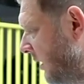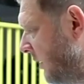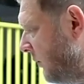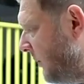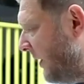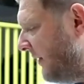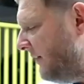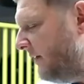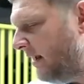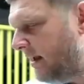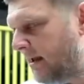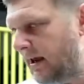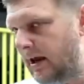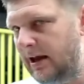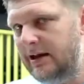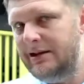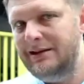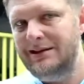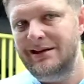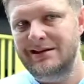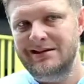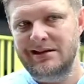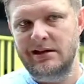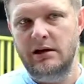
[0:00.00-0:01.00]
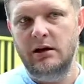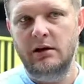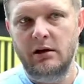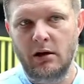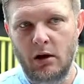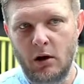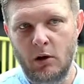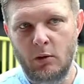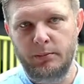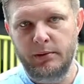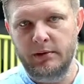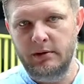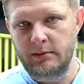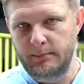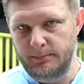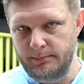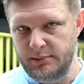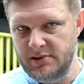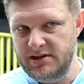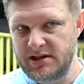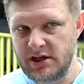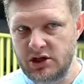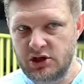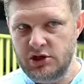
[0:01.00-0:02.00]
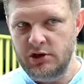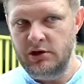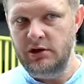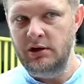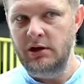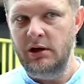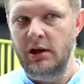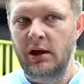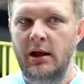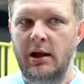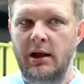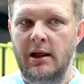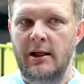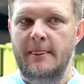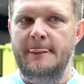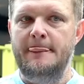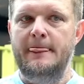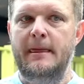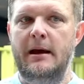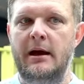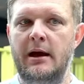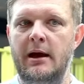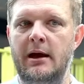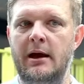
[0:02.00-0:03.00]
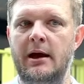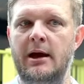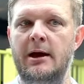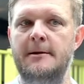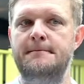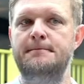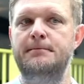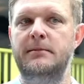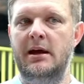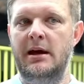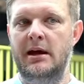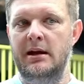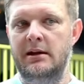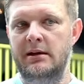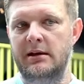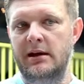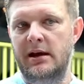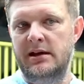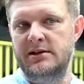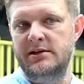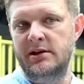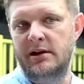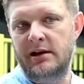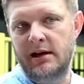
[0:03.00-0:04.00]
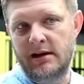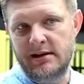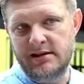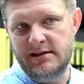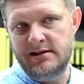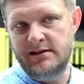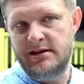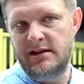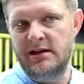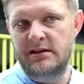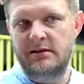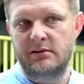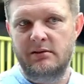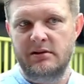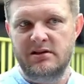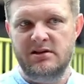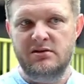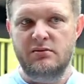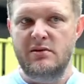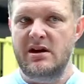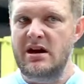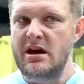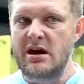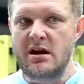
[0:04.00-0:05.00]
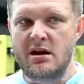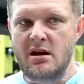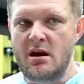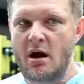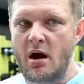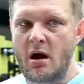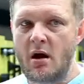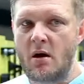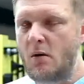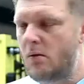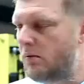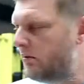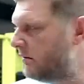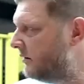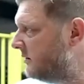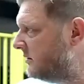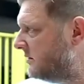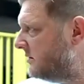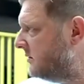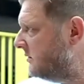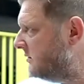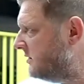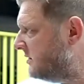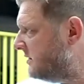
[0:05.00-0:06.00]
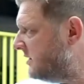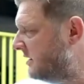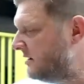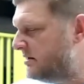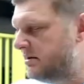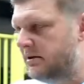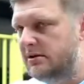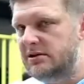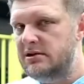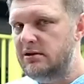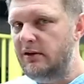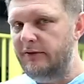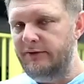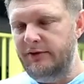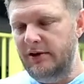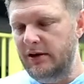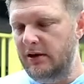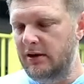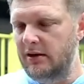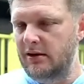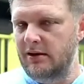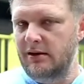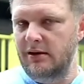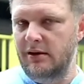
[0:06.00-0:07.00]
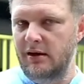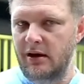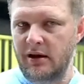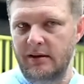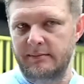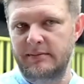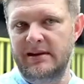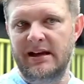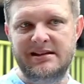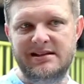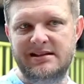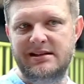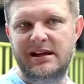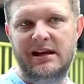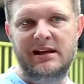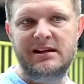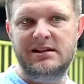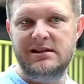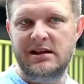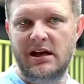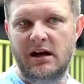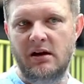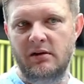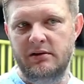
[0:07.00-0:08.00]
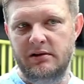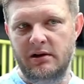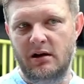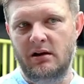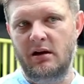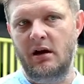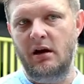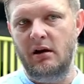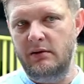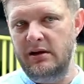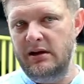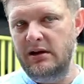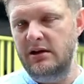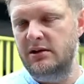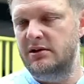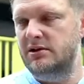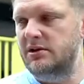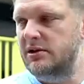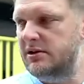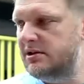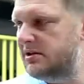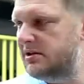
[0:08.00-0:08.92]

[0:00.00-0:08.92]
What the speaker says: when the gate is in an open position. And as you can see, there is really no, since there's nothing that sticks out, you can't really